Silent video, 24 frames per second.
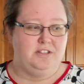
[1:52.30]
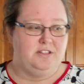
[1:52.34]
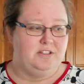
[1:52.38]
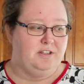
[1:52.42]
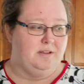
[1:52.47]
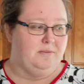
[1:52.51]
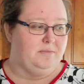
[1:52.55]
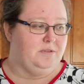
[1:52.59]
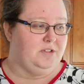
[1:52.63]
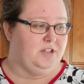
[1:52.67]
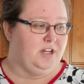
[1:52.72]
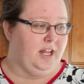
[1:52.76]

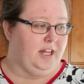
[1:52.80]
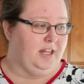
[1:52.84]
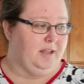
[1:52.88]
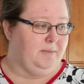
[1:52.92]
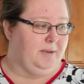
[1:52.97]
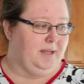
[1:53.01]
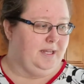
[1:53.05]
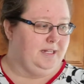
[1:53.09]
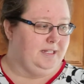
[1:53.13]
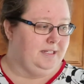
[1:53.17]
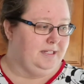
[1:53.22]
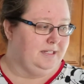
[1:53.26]
some jelly
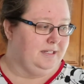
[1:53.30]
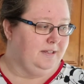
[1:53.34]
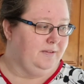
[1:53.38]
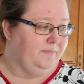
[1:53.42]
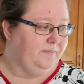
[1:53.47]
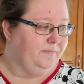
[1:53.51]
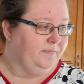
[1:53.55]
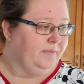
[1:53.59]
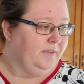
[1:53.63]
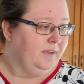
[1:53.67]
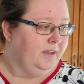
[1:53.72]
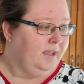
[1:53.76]
beans.
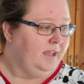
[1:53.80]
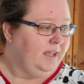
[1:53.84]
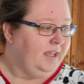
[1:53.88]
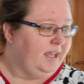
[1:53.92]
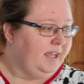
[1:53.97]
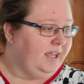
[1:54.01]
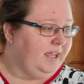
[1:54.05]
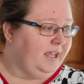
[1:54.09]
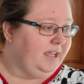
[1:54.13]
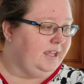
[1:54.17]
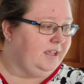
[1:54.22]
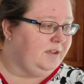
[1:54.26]

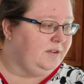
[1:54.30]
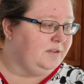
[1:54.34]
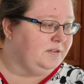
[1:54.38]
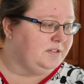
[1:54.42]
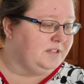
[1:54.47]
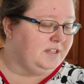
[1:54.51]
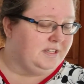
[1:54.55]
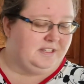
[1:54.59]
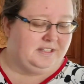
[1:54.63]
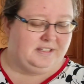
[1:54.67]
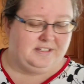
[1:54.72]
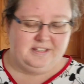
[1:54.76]
It
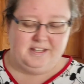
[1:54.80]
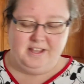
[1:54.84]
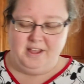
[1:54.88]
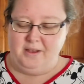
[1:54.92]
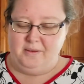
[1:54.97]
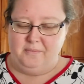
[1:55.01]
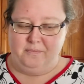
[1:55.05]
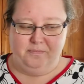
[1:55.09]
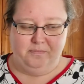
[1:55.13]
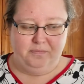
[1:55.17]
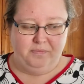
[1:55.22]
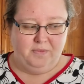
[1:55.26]
uses
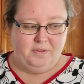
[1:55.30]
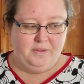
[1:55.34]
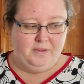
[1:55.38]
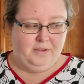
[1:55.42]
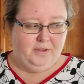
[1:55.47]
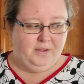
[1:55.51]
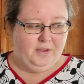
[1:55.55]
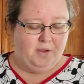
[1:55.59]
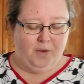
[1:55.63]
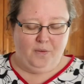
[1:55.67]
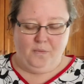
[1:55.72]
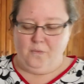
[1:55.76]
some
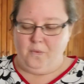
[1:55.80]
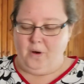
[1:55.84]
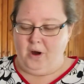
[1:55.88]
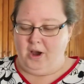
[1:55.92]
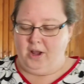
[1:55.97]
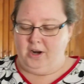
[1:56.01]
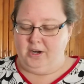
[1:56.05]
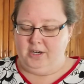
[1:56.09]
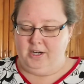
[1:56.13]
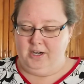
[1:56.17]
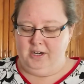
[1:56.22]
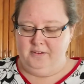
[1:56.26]

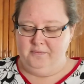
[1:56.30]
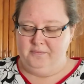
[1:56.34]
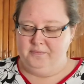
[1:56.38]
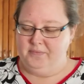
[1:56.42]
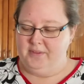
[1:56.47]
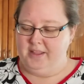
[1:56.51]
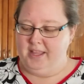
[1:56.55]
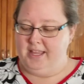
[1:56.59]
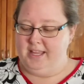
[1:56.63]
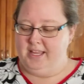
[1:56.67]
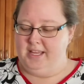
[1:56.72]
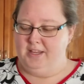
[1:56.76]
water.
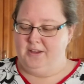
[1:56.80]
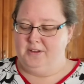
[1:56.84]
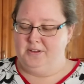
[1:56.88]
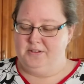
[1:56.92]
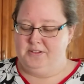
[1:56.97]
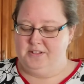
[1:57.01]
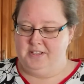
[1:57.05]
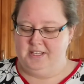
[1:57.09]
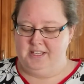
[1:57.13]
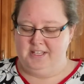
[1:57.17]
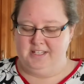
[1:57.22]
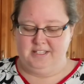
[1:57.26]
It
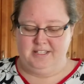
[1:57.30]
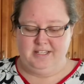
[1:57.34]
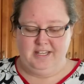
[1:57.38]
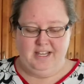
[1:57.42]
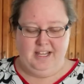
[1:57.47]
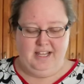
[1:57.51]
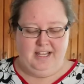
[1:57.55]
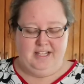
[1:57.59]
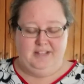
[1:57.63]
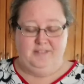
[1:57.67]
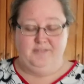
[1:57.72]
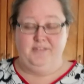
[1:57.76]
uses
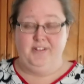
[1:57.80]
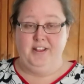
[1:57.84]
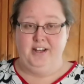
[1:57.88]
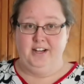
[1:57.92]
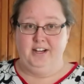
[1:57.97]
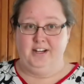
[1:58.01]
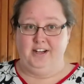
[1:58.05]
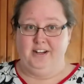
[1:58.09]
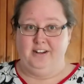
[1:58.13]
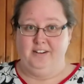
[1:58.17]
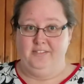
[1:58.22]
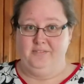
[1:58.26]

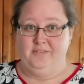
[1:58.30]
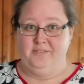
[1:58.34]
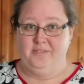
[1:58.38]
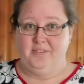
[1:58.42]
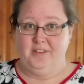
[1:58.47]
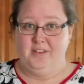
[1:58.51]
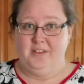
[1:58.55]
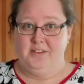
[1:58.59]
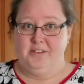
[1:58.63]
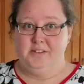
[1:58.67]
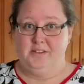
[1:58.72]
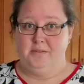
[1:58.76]
vinegar,
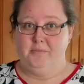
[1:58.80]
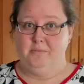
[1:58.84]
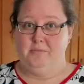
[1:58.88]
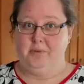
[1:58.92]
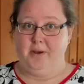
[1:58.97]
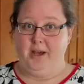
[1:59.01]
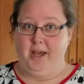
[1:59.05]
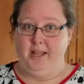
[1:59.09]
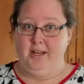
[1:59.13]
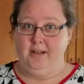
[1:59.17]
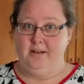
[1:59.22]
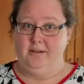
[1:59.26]

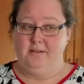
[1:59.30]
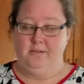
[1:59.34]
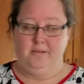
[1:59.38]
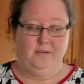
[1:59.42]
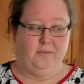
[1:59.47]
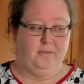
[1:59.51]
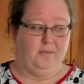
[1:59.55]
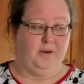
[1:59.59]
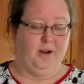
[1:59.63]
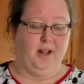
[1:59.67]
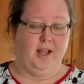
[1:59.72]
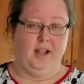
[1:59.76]
but
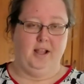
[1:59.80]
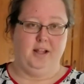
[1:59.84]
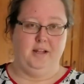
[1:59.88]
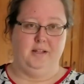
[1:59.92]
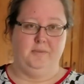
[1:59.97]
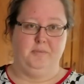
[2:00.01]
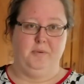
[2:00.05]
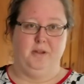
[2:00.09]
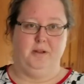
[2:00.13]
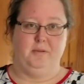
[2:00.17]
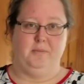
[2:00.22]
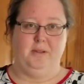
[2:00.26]
we're not gonna
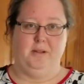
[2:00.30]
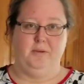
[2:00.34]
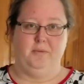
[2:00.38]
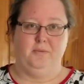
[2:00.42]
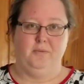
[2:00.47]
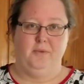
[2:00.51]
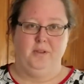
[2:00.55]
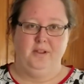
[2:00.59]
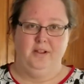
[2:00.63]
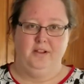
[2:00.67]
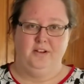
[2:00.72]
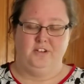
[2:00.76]
put them in
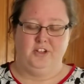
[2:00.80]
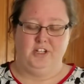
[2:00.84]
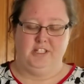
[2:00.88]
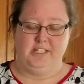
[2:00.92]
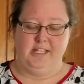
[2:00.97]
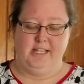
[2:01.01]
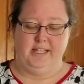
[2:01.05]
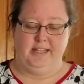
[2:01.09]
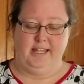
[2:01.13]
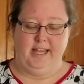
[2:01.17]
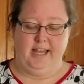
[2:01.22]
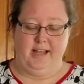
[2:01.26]
just
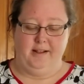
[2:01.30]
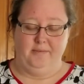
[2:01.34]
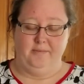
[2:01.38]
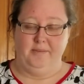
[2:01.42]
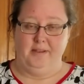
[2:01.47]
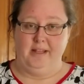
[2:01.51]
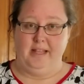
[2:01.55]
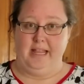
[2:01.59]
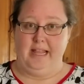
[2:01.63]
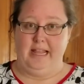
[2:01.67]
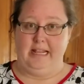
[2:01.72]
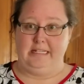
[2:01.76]
like that.
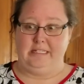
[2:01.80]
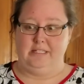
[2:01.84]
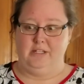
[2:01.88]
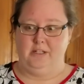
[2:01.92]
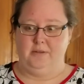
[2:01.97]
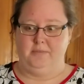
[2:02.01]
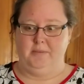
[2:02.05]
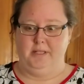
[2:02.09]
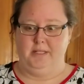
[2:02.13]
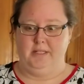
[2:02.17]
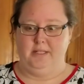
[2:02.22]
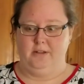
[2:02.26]
It's gonna
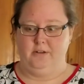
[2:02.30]
be a little